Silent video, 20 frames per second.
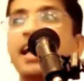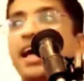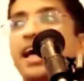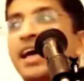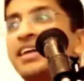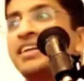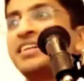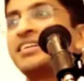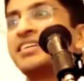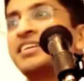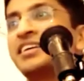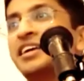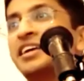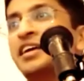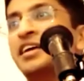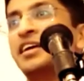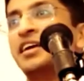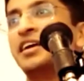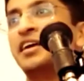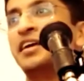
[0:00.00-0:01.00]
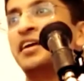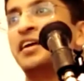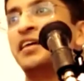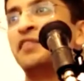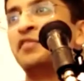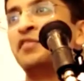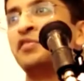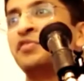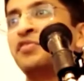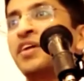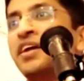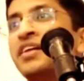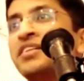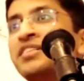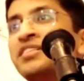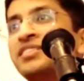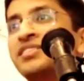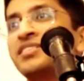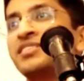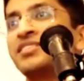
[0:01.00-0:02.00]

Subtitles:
And if you felt